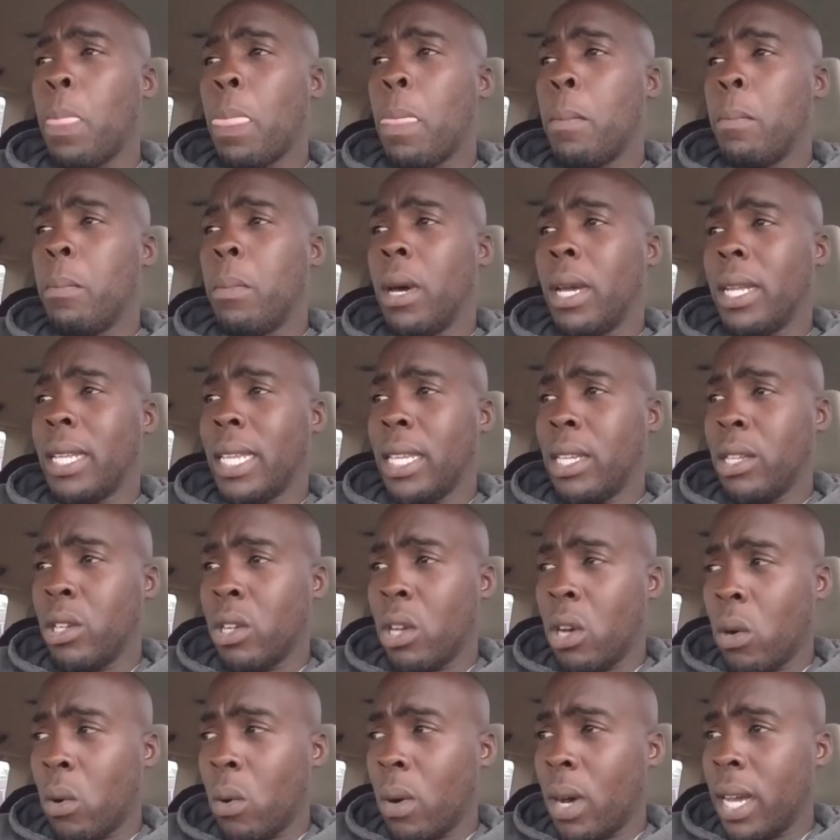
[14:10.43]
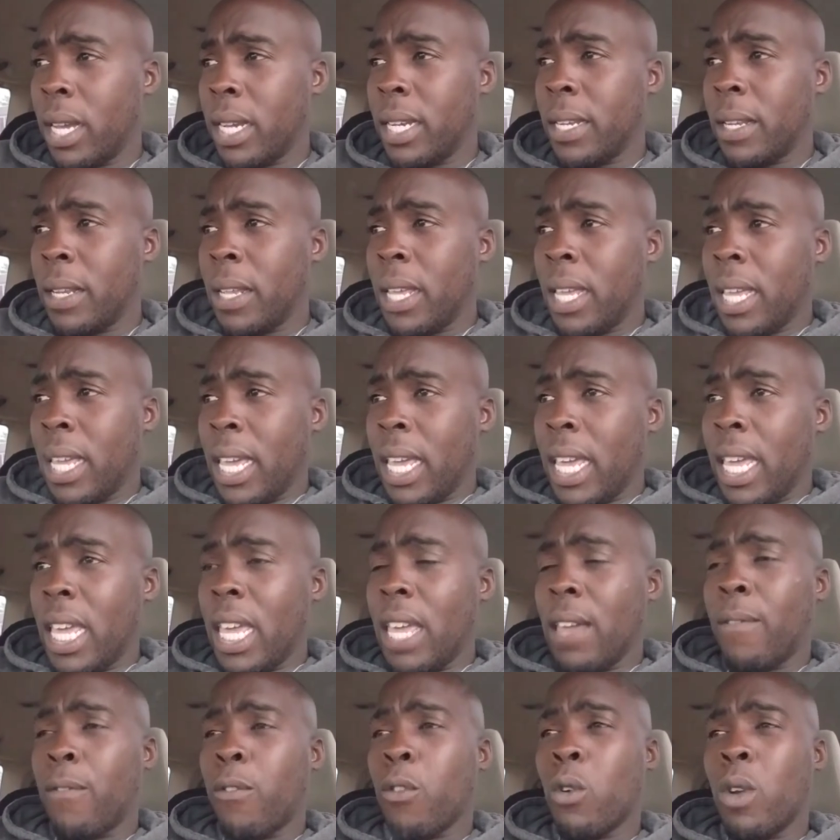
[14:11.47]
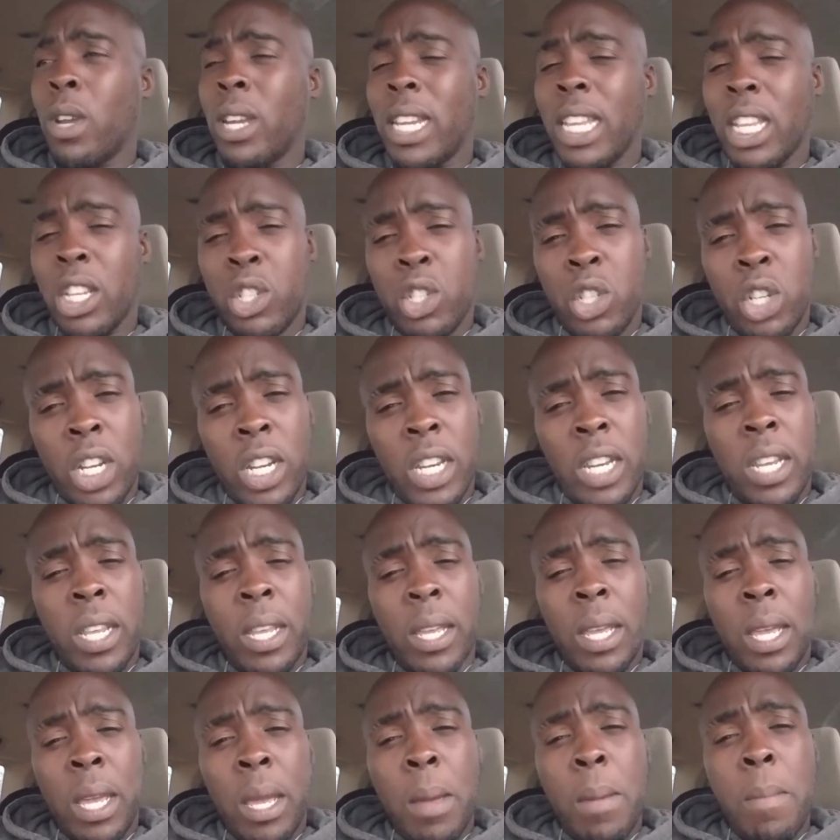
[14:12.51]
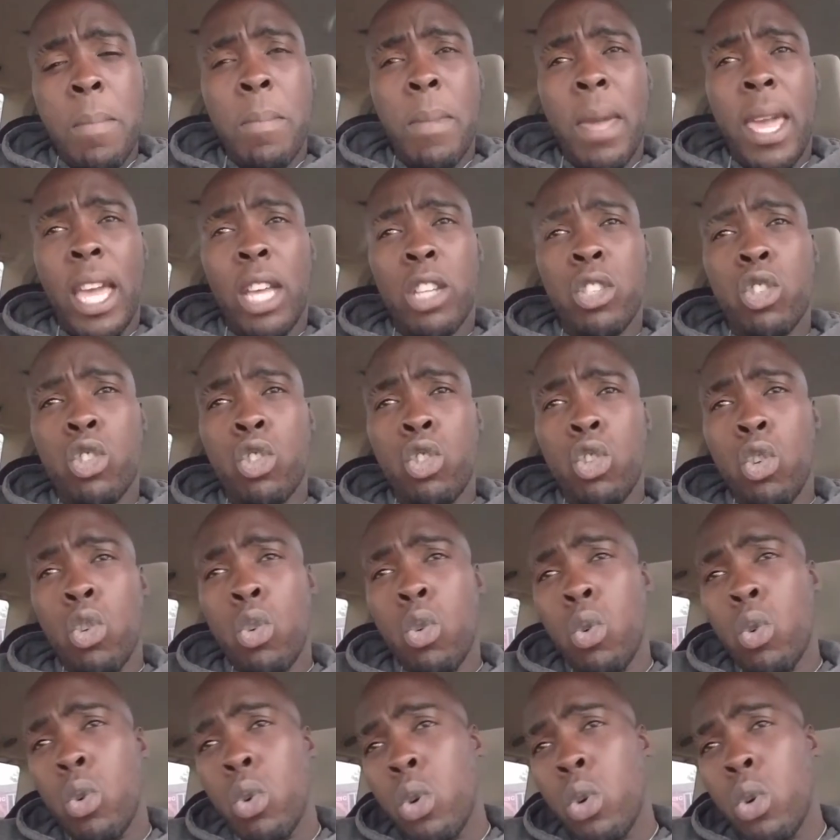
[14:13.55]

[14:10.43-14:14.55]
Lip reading: But you know what? If religion makes you